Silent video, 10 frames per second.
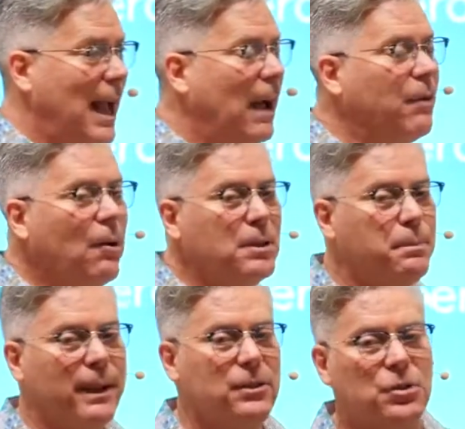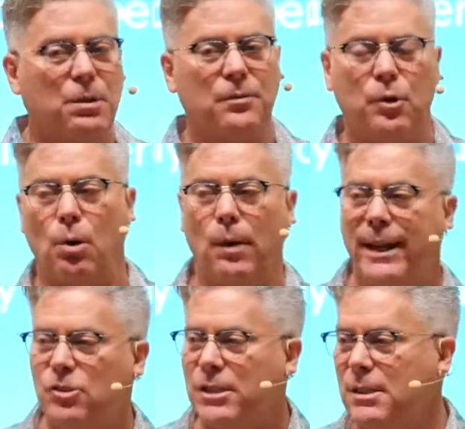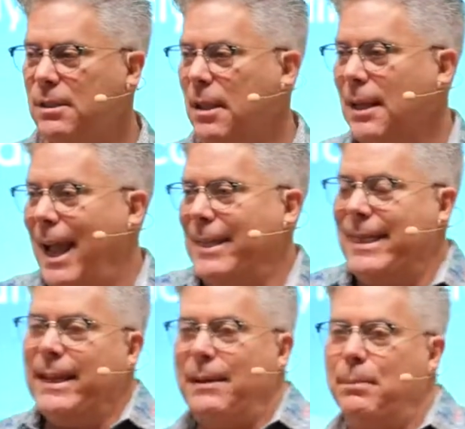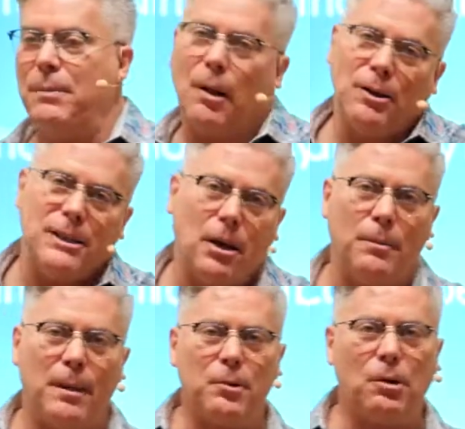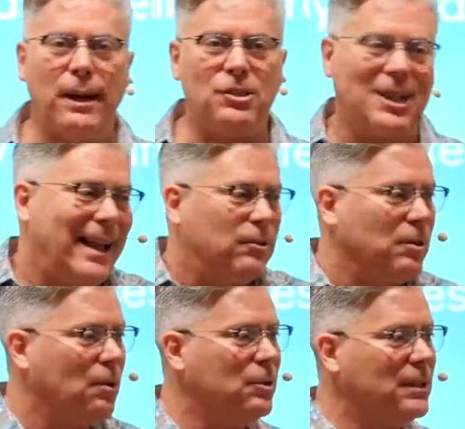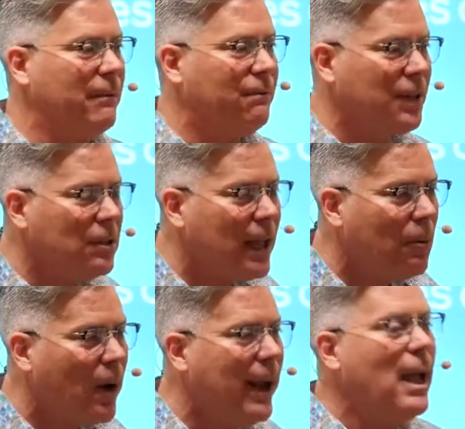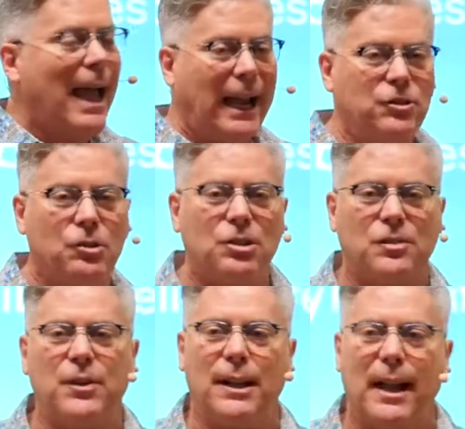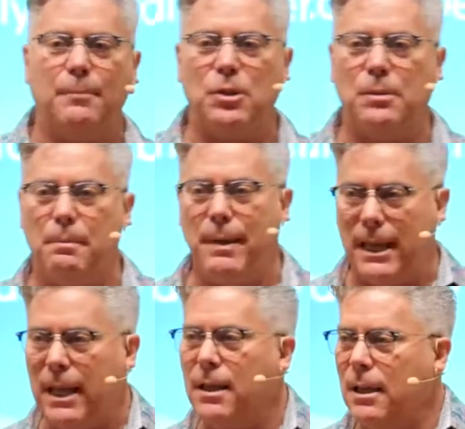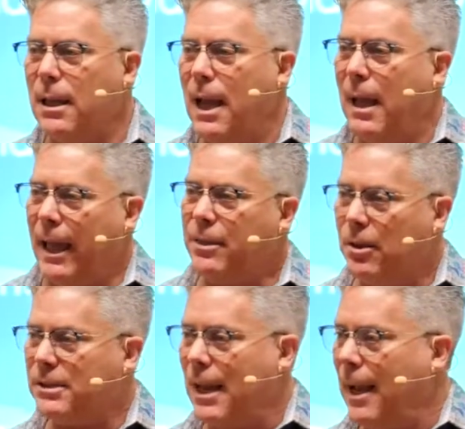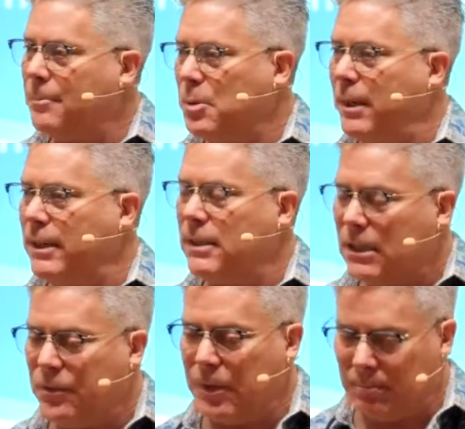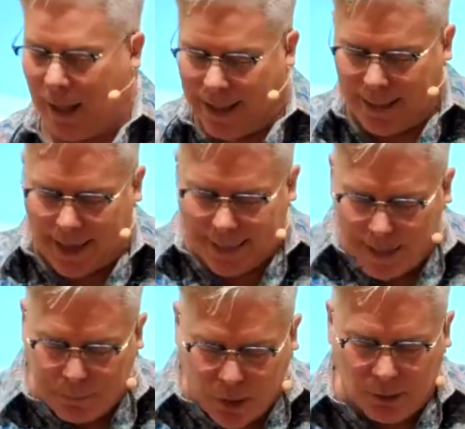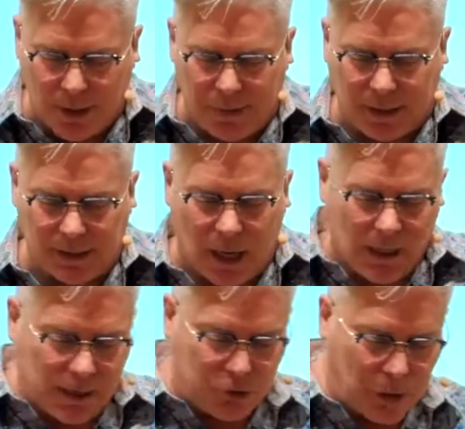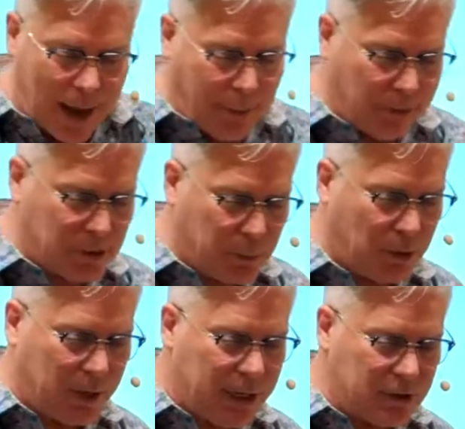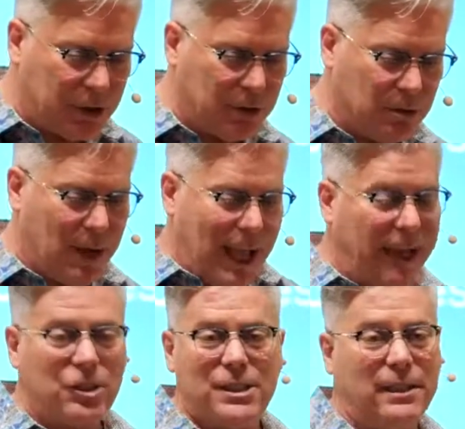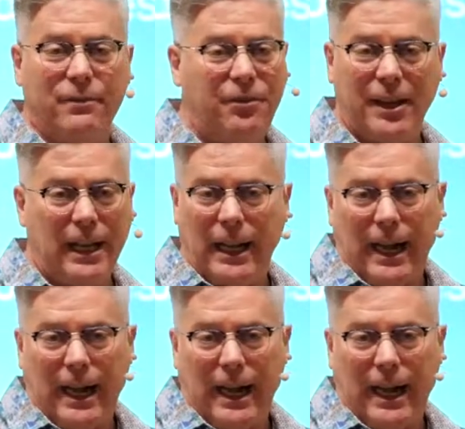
I've always been sort of courageous. I think people always tell me I'm courageous. I don't know. It doesn't feel that way. I do just feel like I'm doing me. And there are times when it does feel, I think partly because the tribe I was born into, I just didn't fit in.